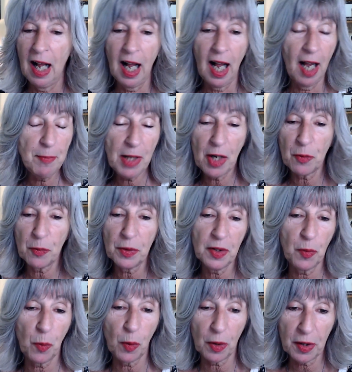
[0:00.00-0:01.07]
I'm not
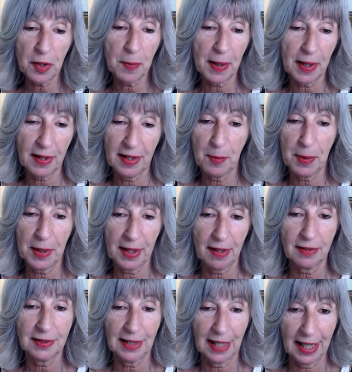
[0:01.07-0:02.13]
really worried about anybody
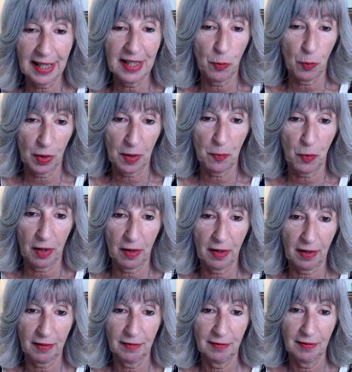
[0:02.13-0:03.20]
else liking what I'm
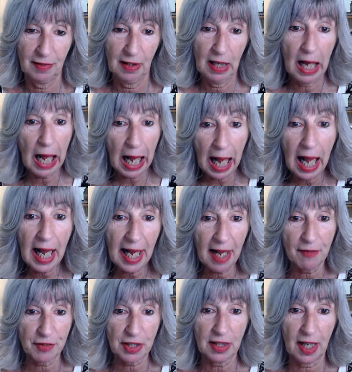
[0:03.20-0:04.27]
wearing. I
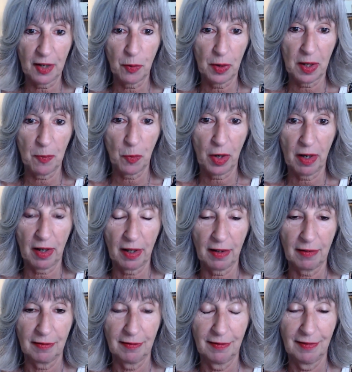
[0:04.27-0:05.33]
have to like what I'm wearing.
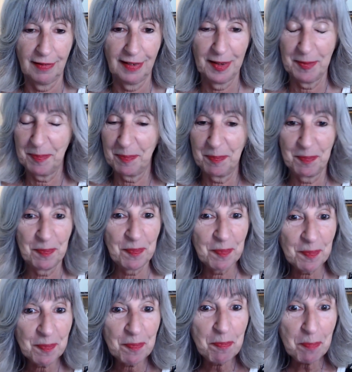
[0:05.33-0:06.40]

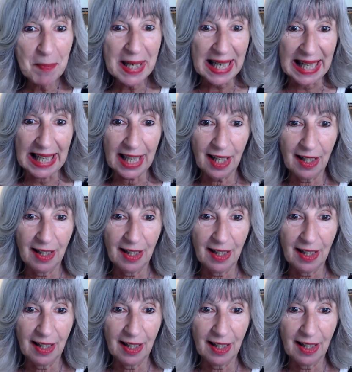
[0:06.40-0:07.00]
Me.